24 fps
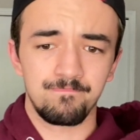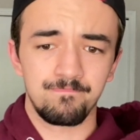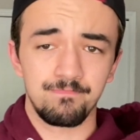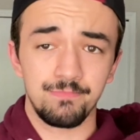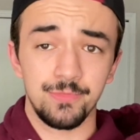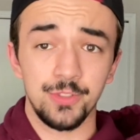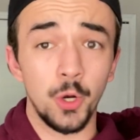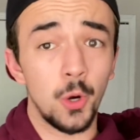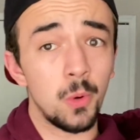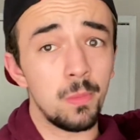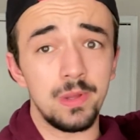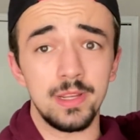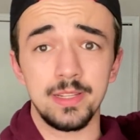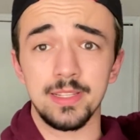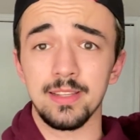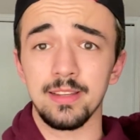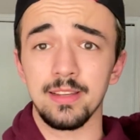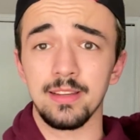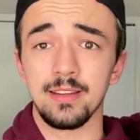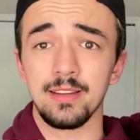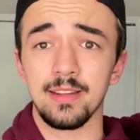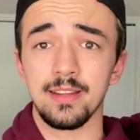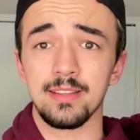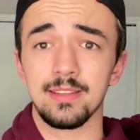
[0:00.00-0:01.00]
Don't miss
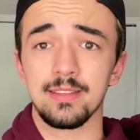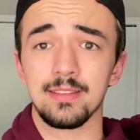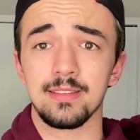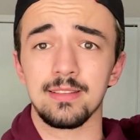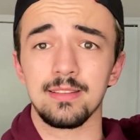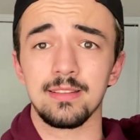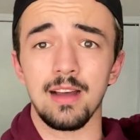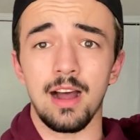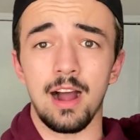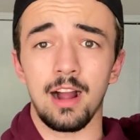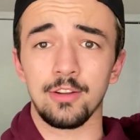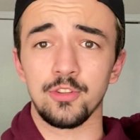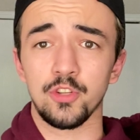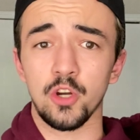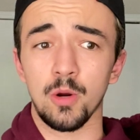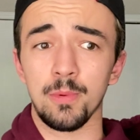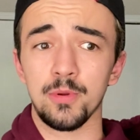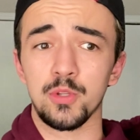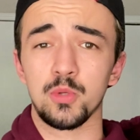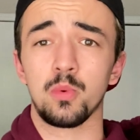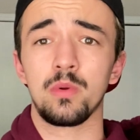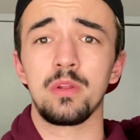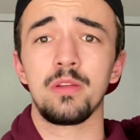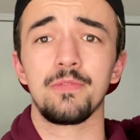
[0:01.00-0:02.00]
it. It's October
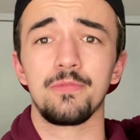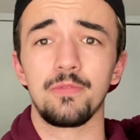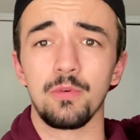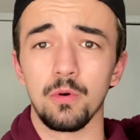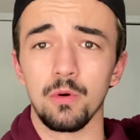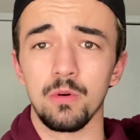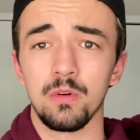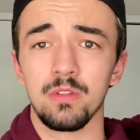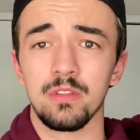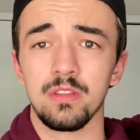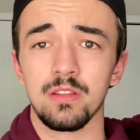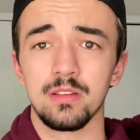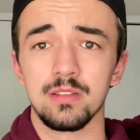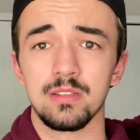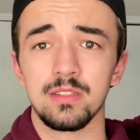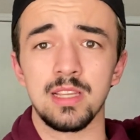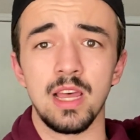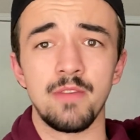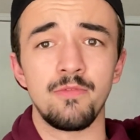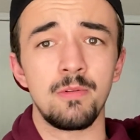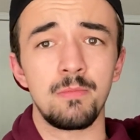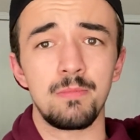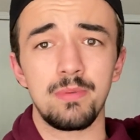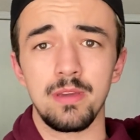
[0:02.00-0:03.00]
24th,
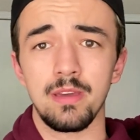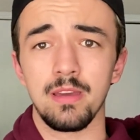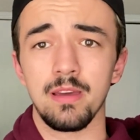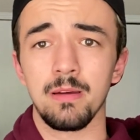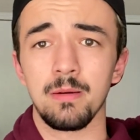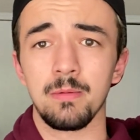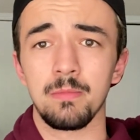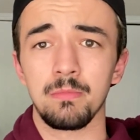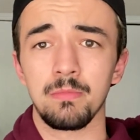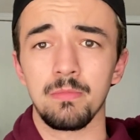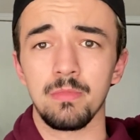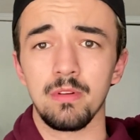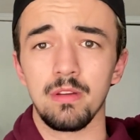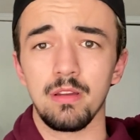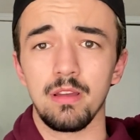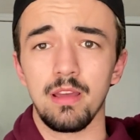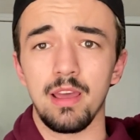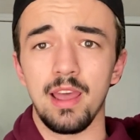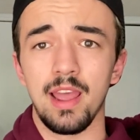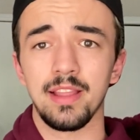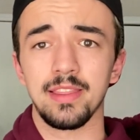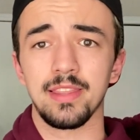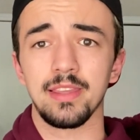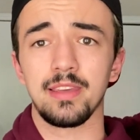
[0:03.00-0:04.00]
7 p.m.
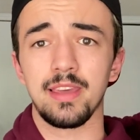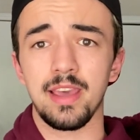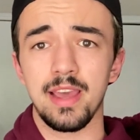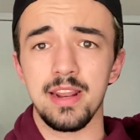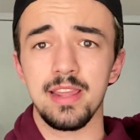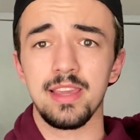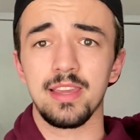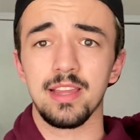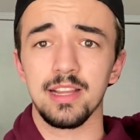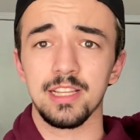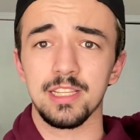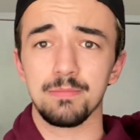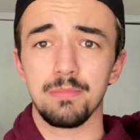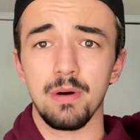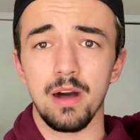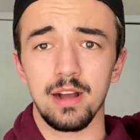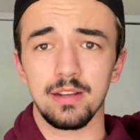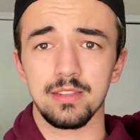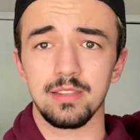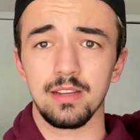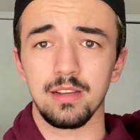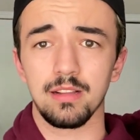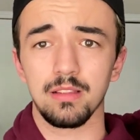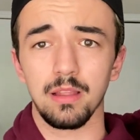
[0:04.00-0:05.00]
at the Katy Kids
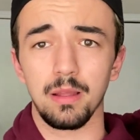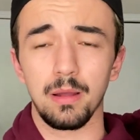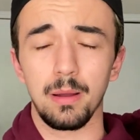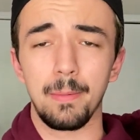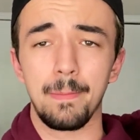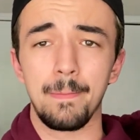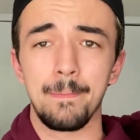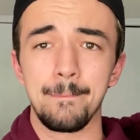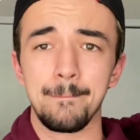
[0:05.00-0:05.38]
Boxing Club.